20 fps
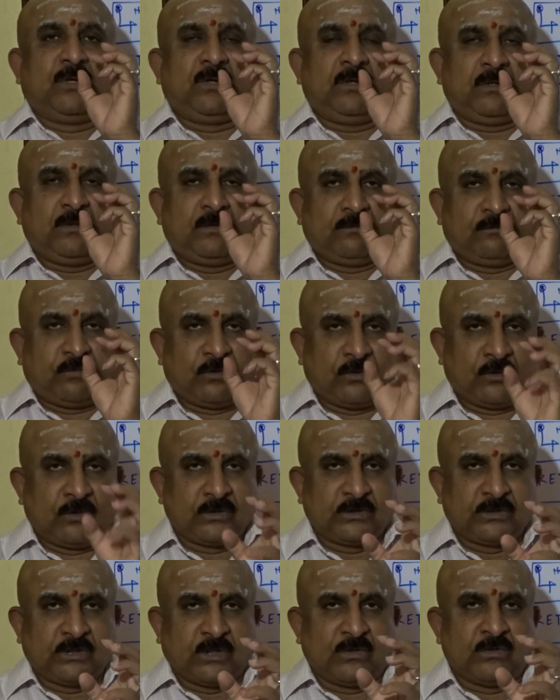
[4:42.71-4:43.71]
So
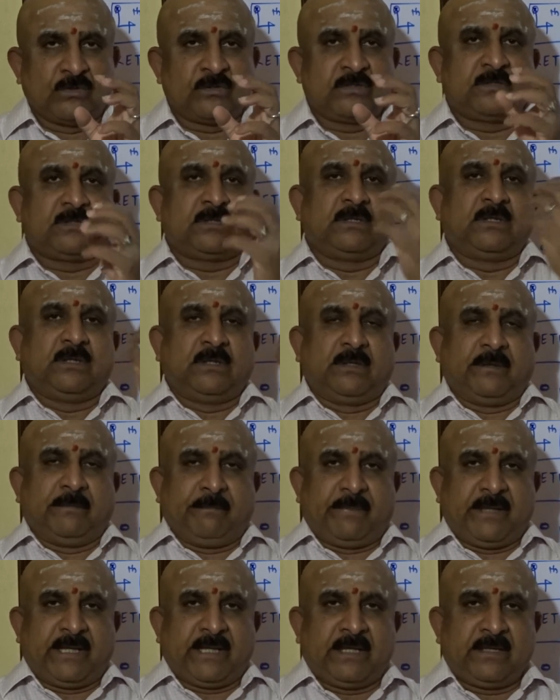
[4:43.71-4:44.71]
fourth house
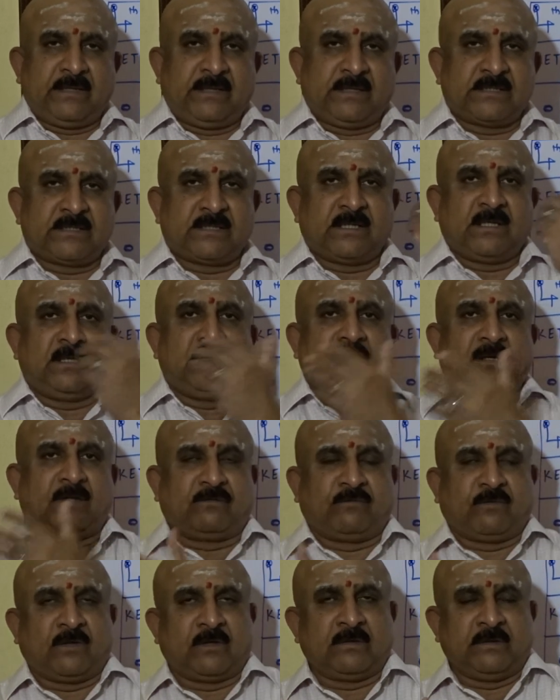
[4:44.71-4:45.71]
behind the Sun
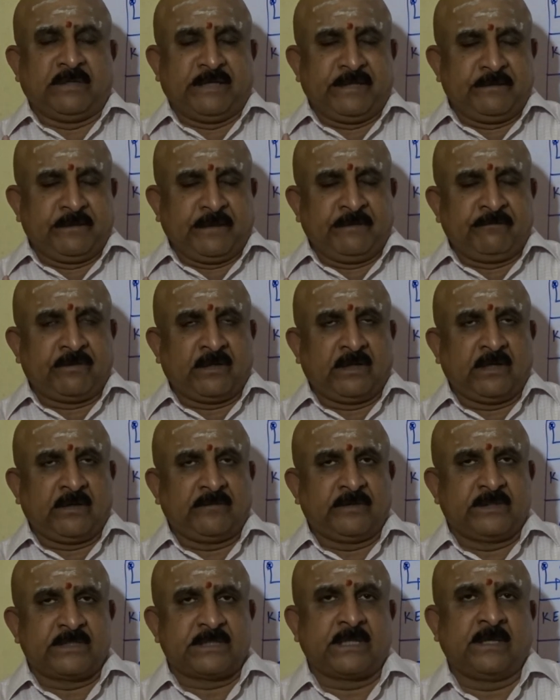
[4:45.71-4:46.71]
or for in
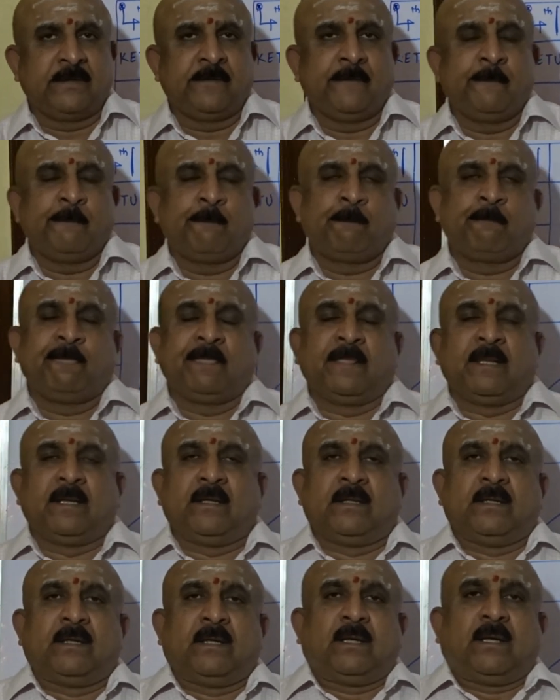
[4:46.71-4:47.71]
front of the Sun,
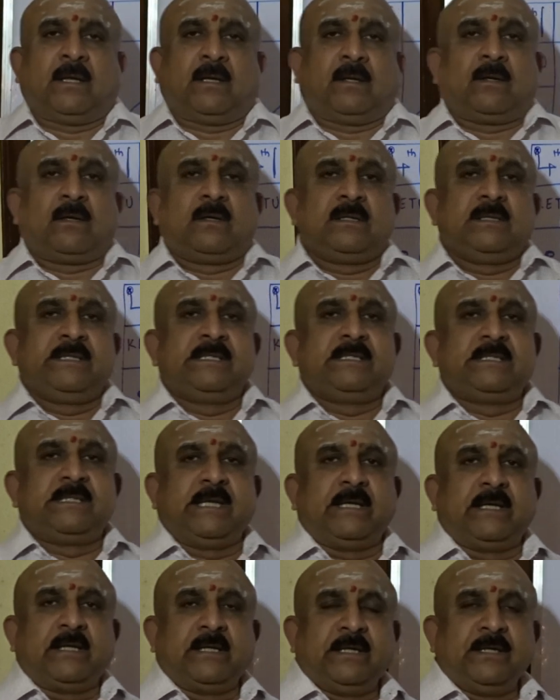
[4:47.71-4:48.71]
all
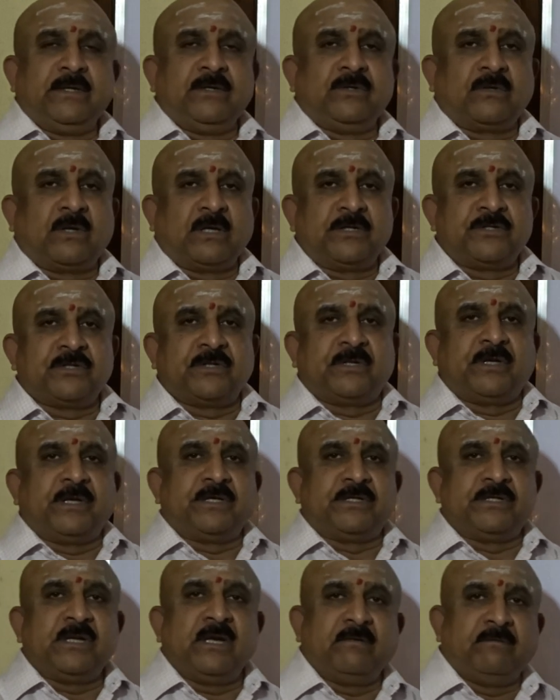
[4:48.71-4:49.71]
this taken into
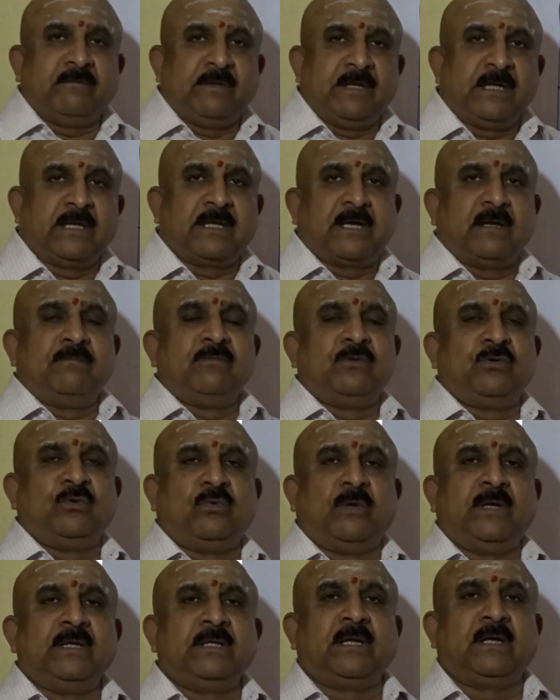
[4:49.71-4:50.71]
consideration, and we'll
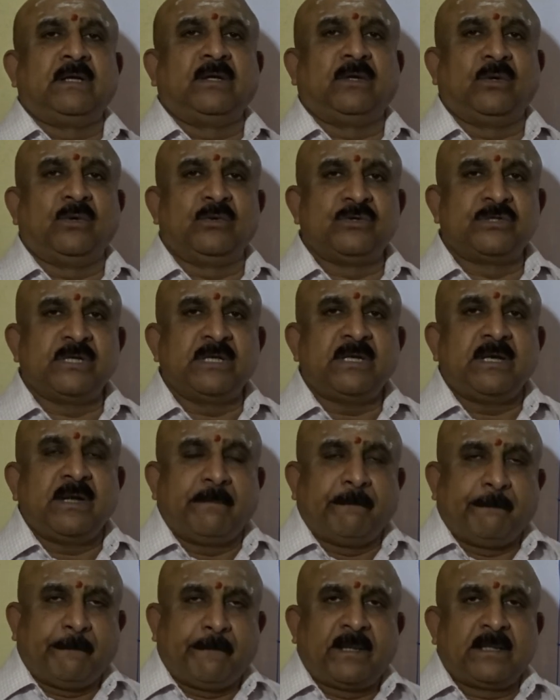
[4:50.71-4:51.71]
come to one
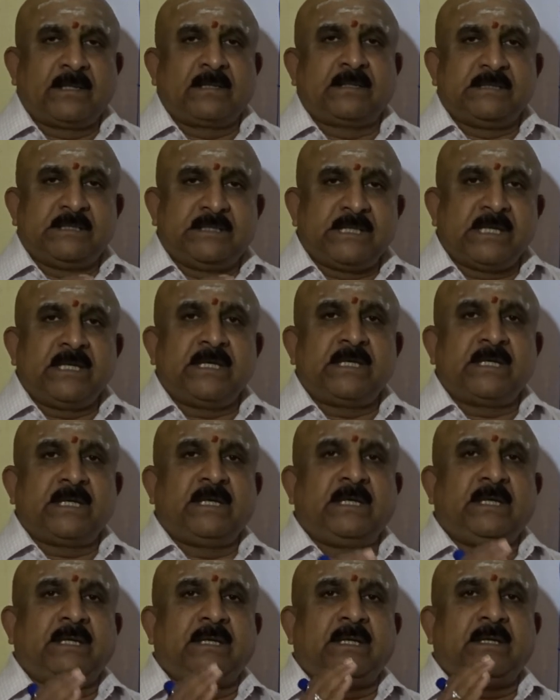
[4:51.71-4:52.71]
conclusion. But
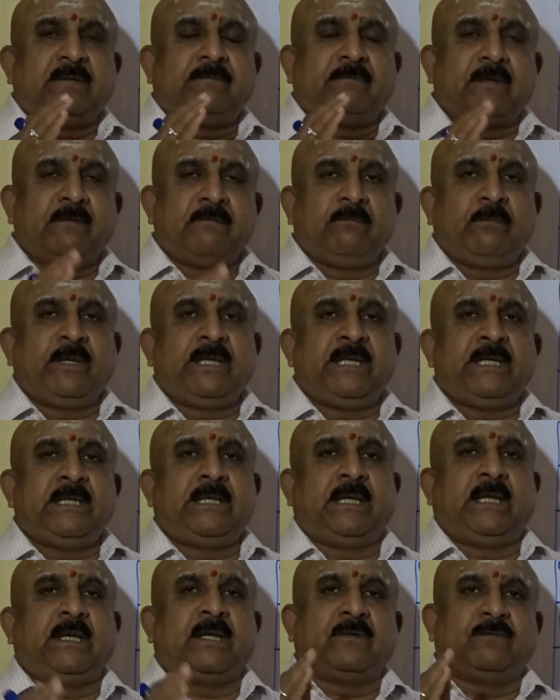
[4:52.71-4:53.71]
generally, when
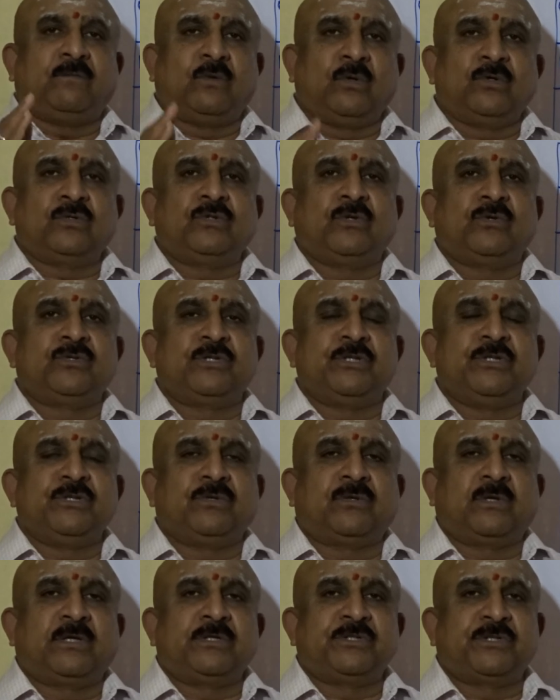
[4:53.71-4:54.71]
we take fourth
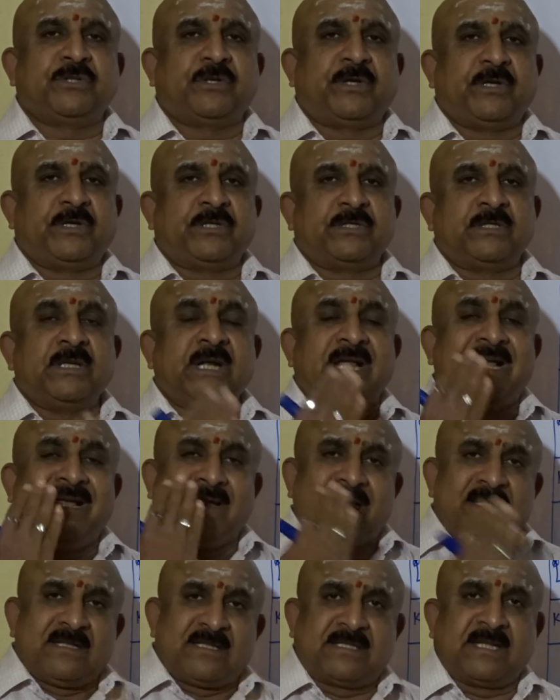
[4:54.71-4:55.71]
house into consideration,
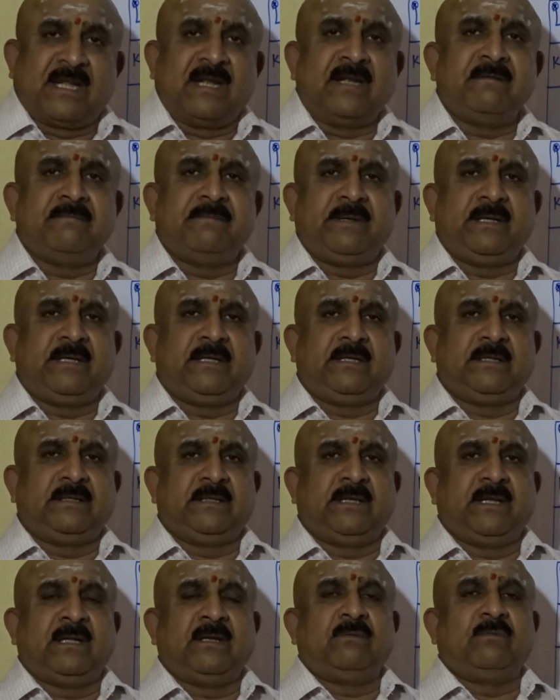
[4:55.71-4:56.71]
Sun
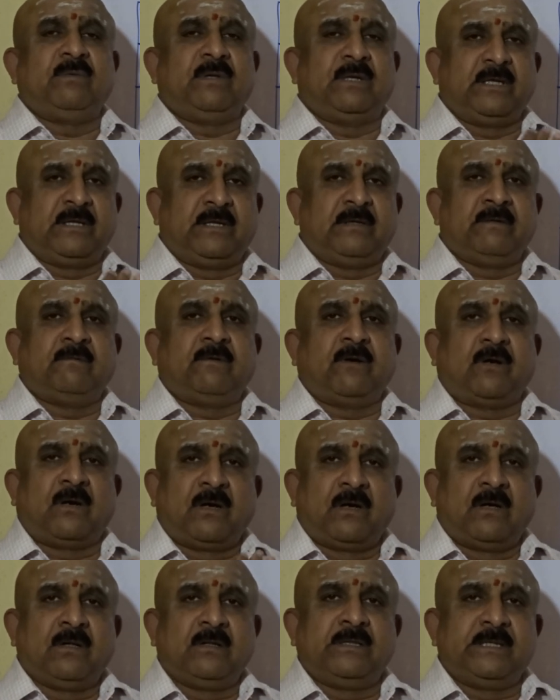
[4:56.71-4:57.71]
being there will
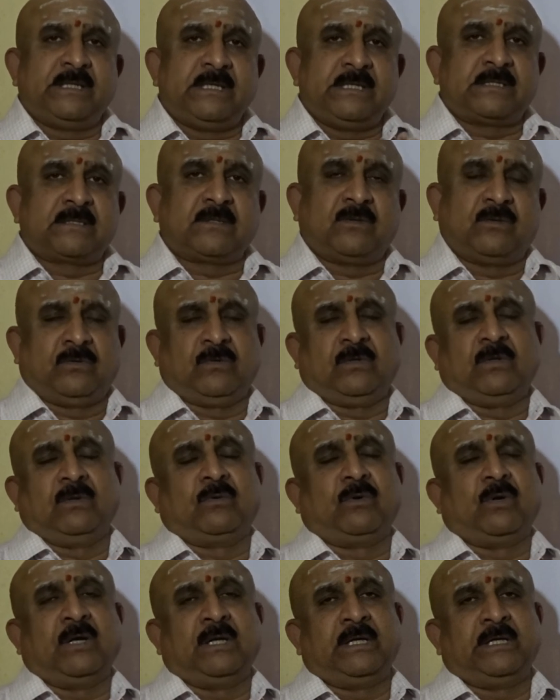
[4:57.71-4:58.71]
give all these
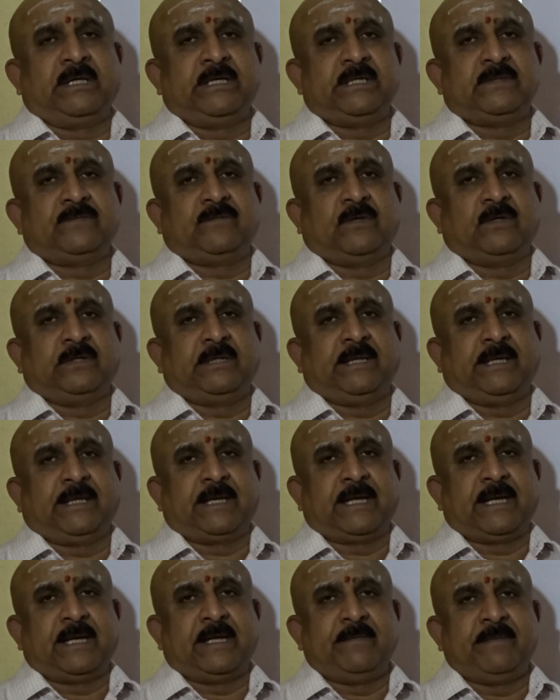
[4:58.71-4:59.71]
qualities for
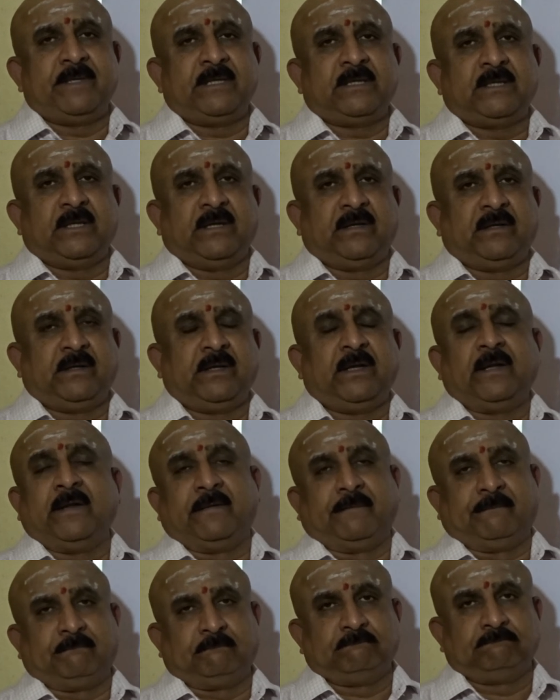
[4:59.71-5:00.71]
the academic
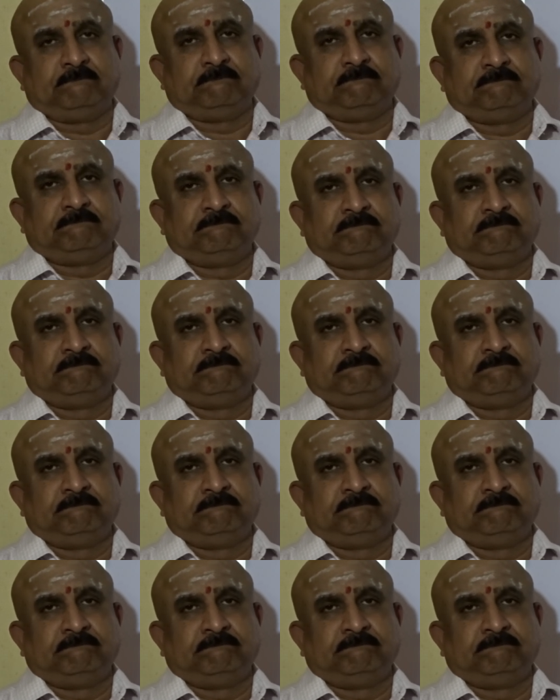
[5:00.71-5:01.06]
career.